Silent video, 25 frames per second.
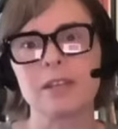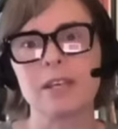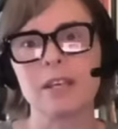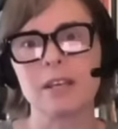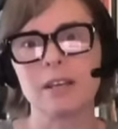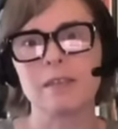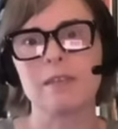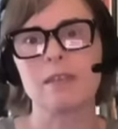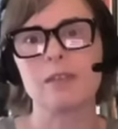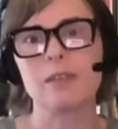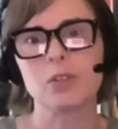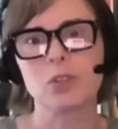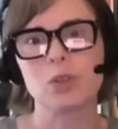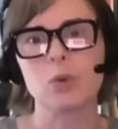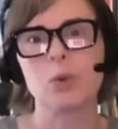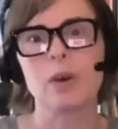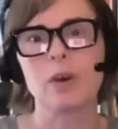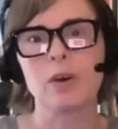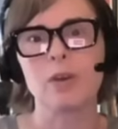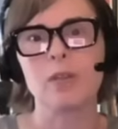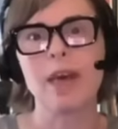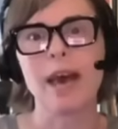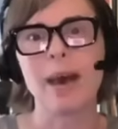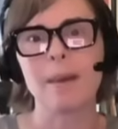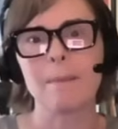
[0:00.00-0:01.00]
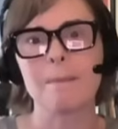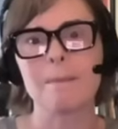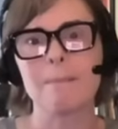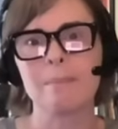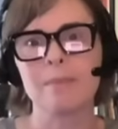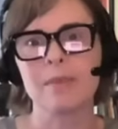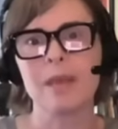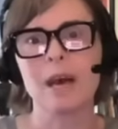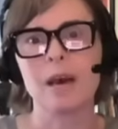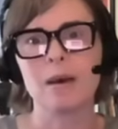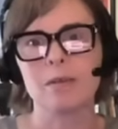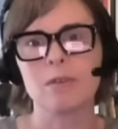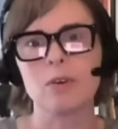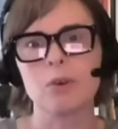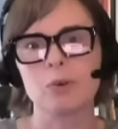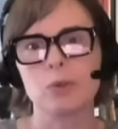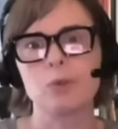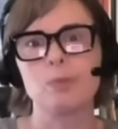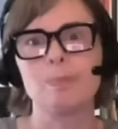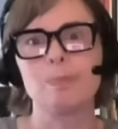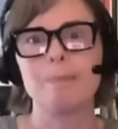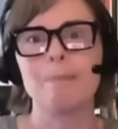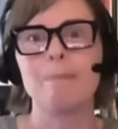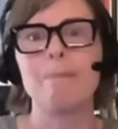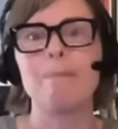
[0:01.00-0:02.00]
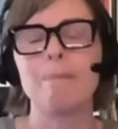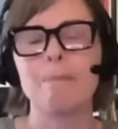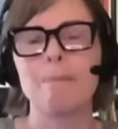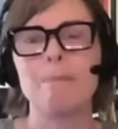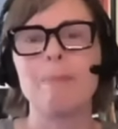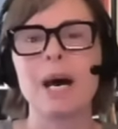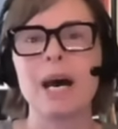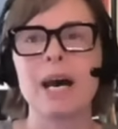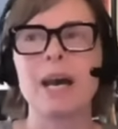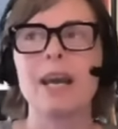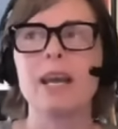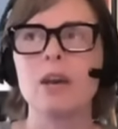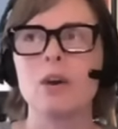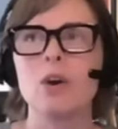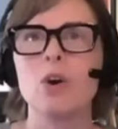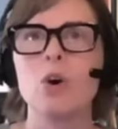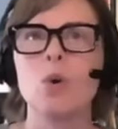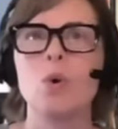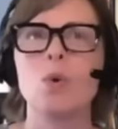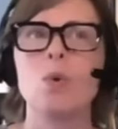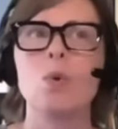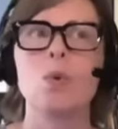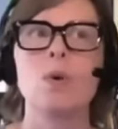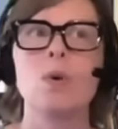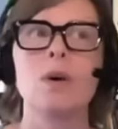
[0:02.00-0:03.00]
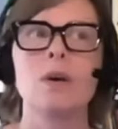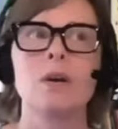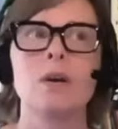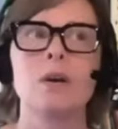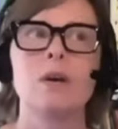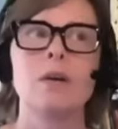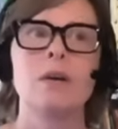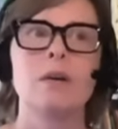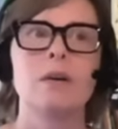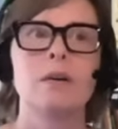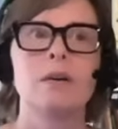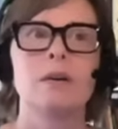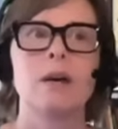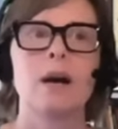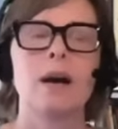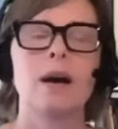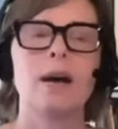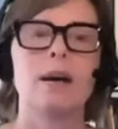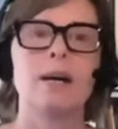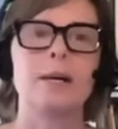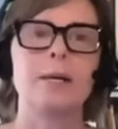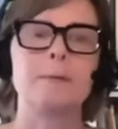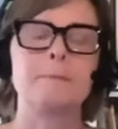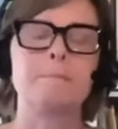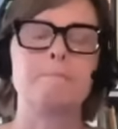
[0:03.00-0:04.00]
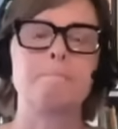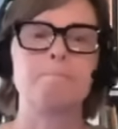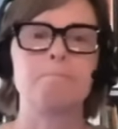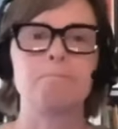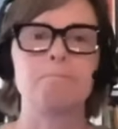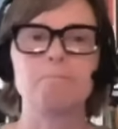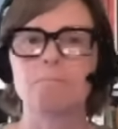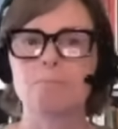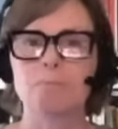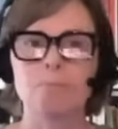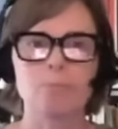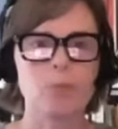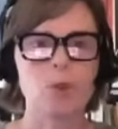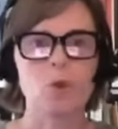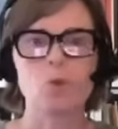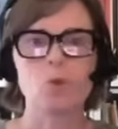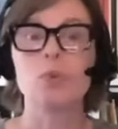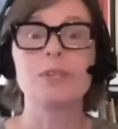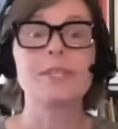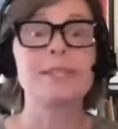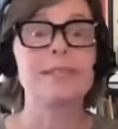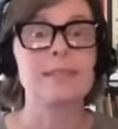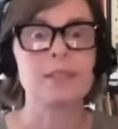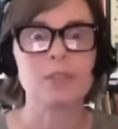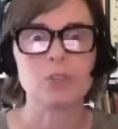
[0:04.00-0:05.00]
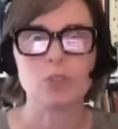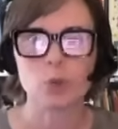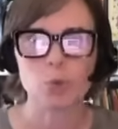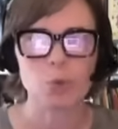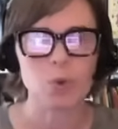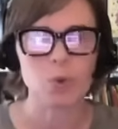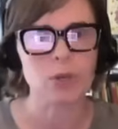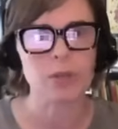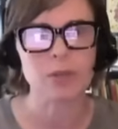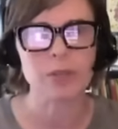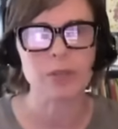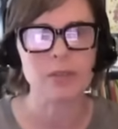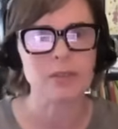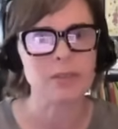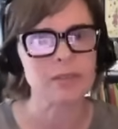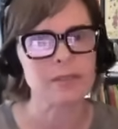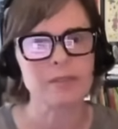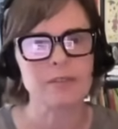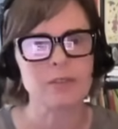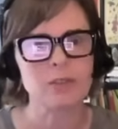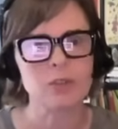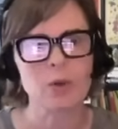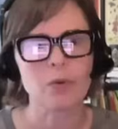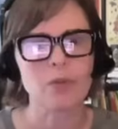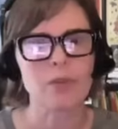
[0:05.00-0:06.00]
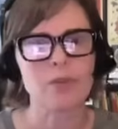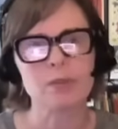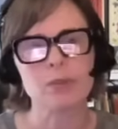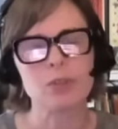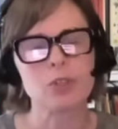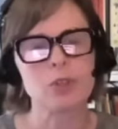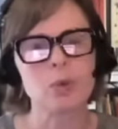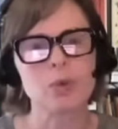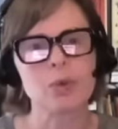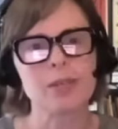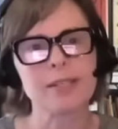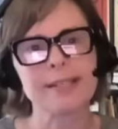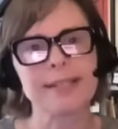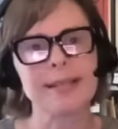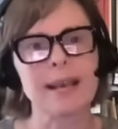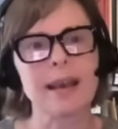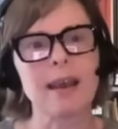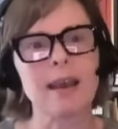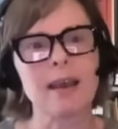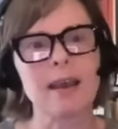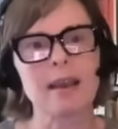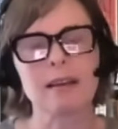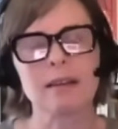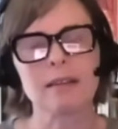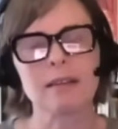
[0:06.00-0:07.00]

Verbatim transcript: in the soil. That that those bio um, residuals, so so to say.